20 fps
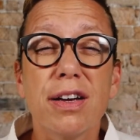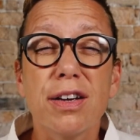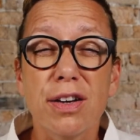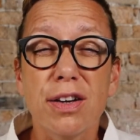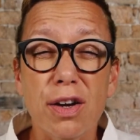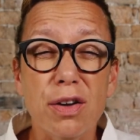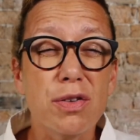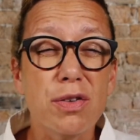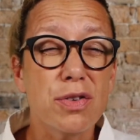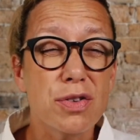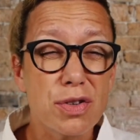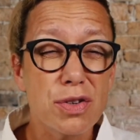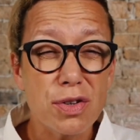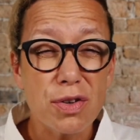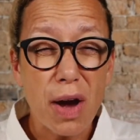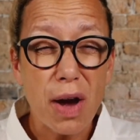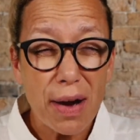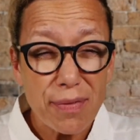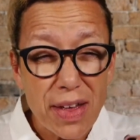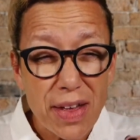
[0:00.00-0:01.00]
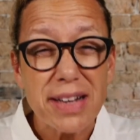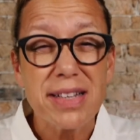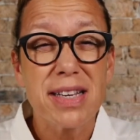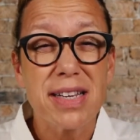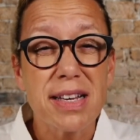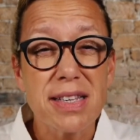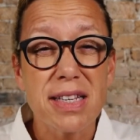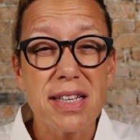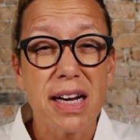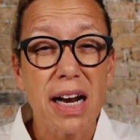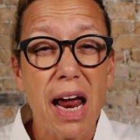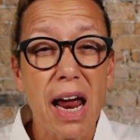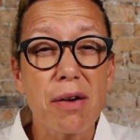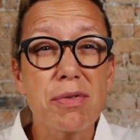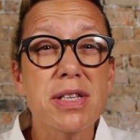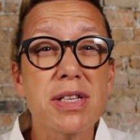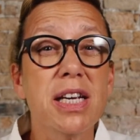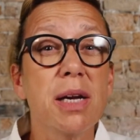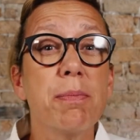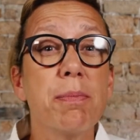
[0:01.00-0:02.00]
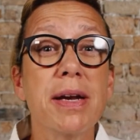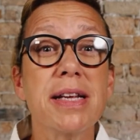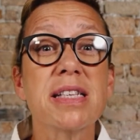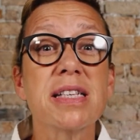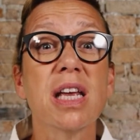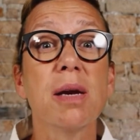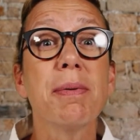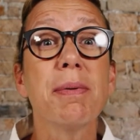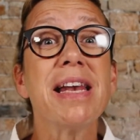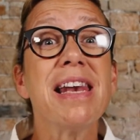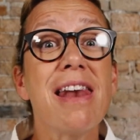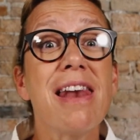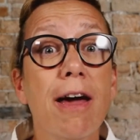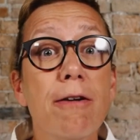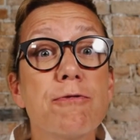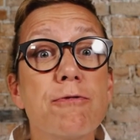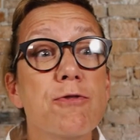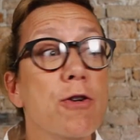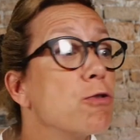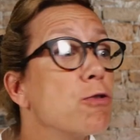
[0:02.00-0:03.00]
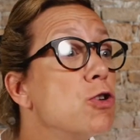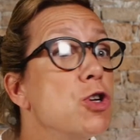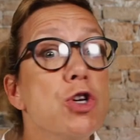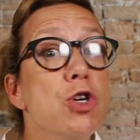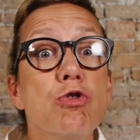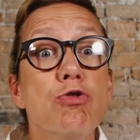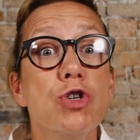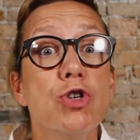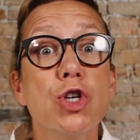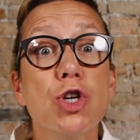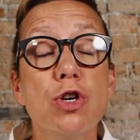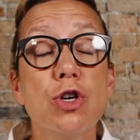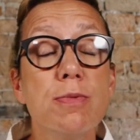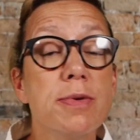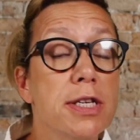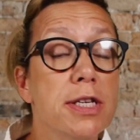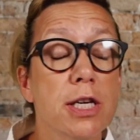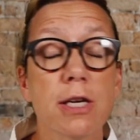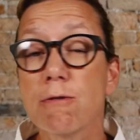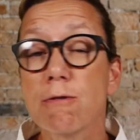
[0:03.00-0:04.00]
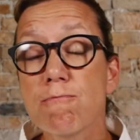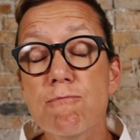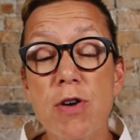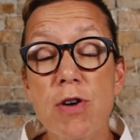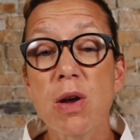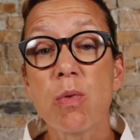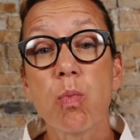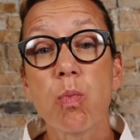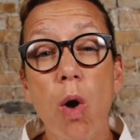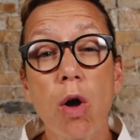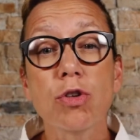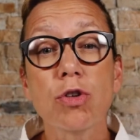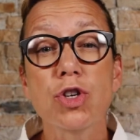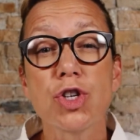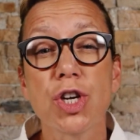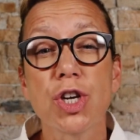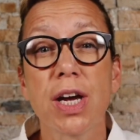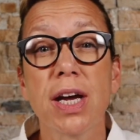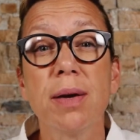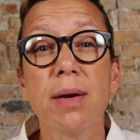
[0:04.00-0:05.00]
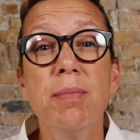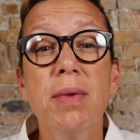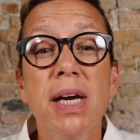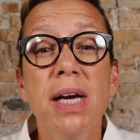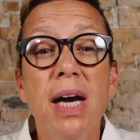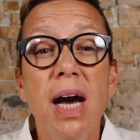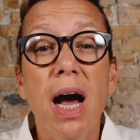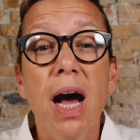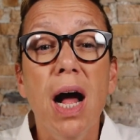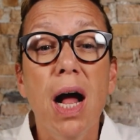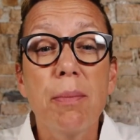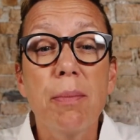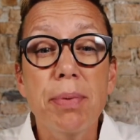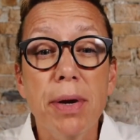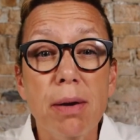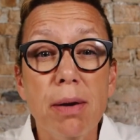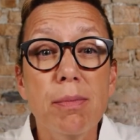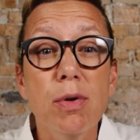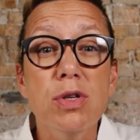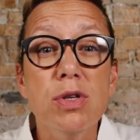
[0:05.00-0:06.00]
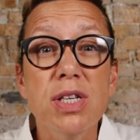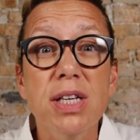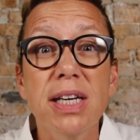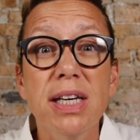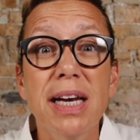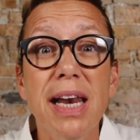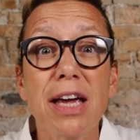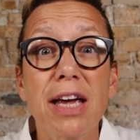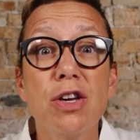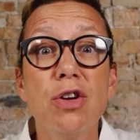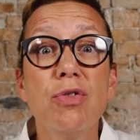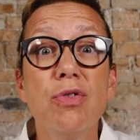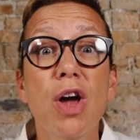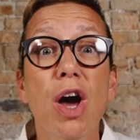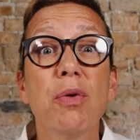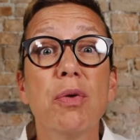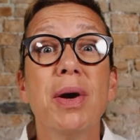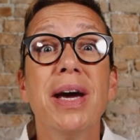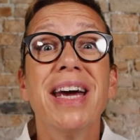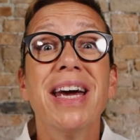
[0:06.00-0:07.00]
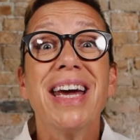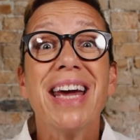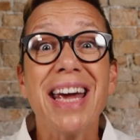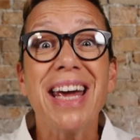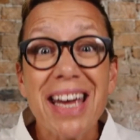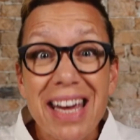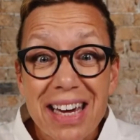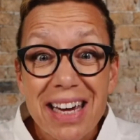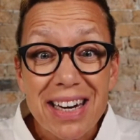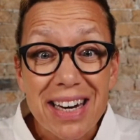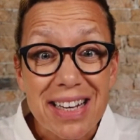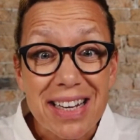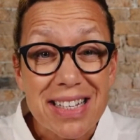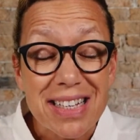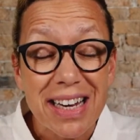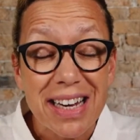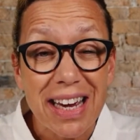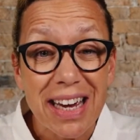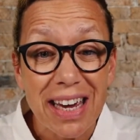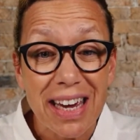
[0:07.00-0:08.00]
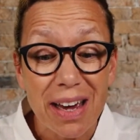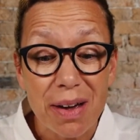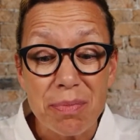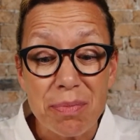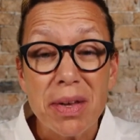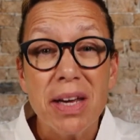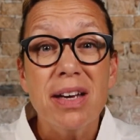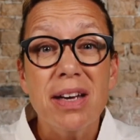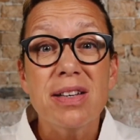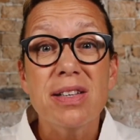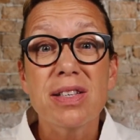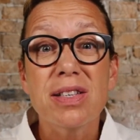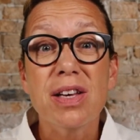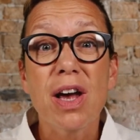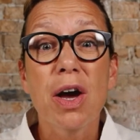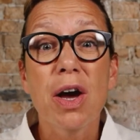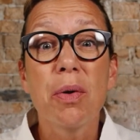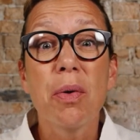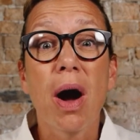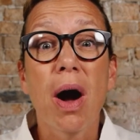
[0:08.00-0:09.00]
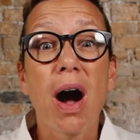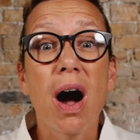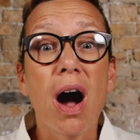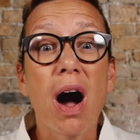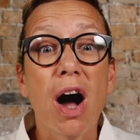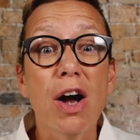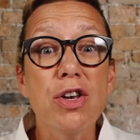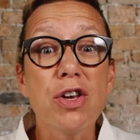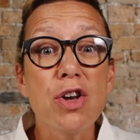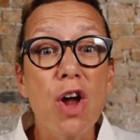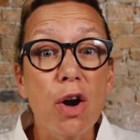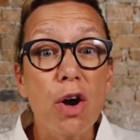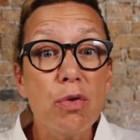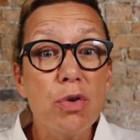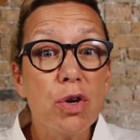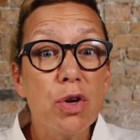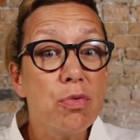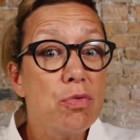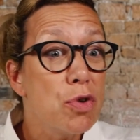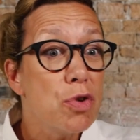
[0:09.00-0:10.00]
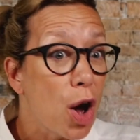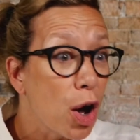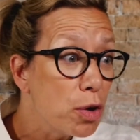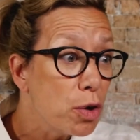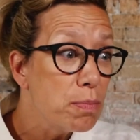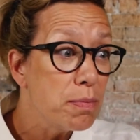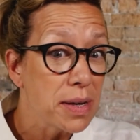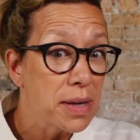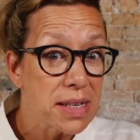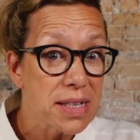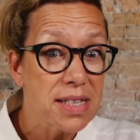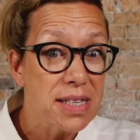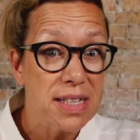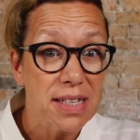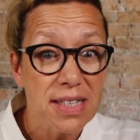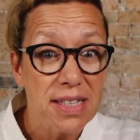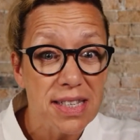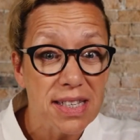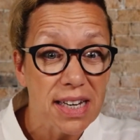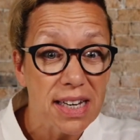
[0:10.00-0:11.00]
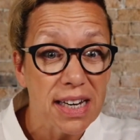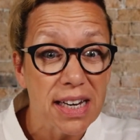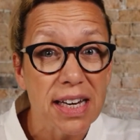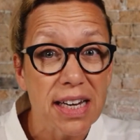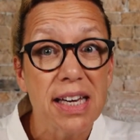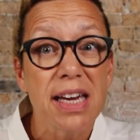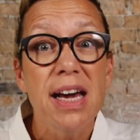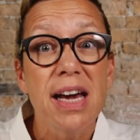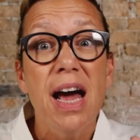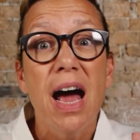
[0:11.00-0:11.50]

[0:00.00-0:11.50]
you have that sense of clarity. But it's going to be left on YouTube, so you can re-watch it. But I'm also going to let you know, Ian is here. So I know you know Mr. C.